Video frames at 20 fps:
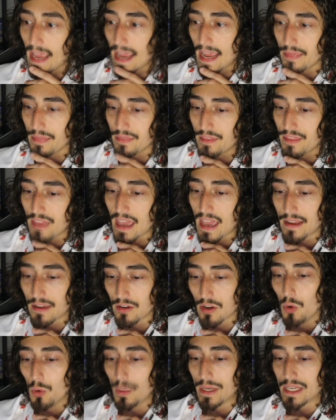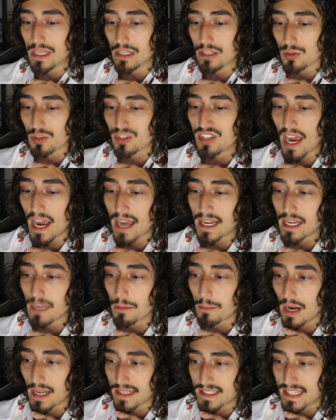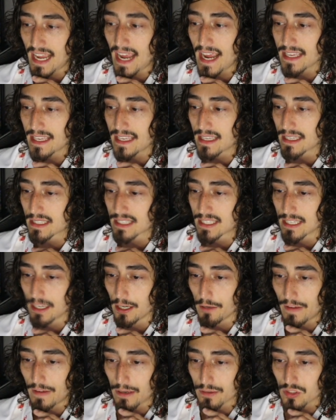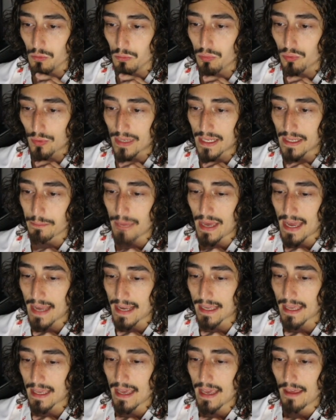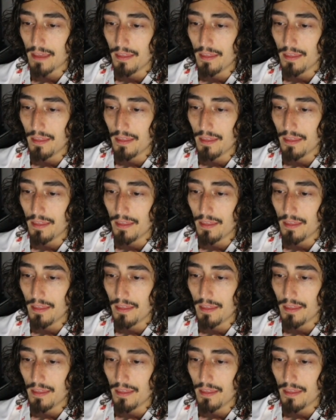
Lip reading: And then we can use Dynamon tagging itself out to bring back